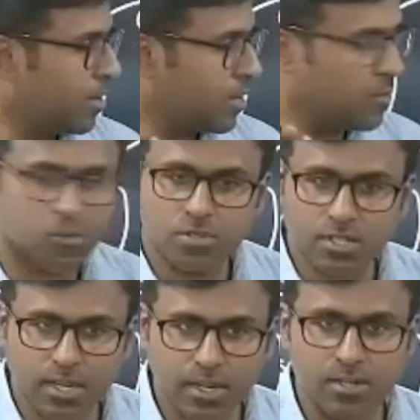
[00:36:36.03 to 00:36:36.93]
if you
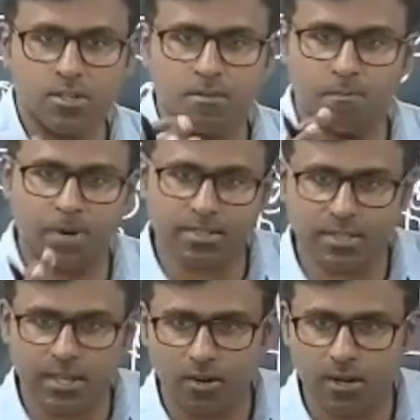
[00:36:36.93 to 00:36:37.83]
see
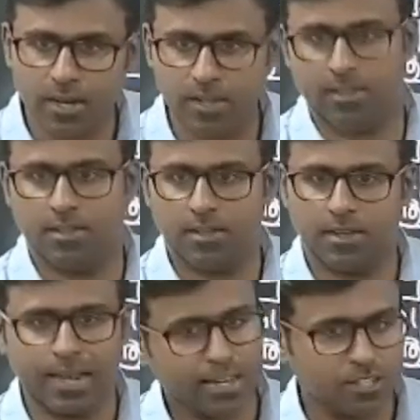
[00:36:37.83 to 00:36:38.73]
Brazil oda
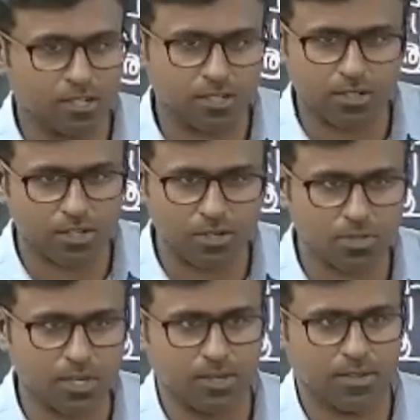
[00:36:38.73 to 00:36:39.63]
elections, did you
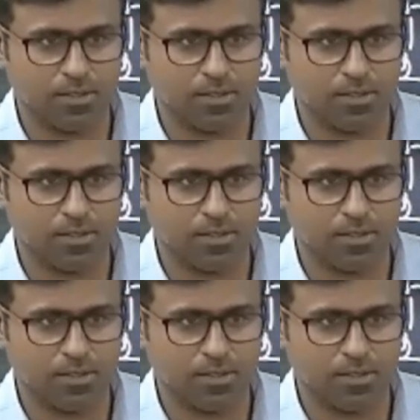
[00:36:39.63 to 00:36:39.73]
see?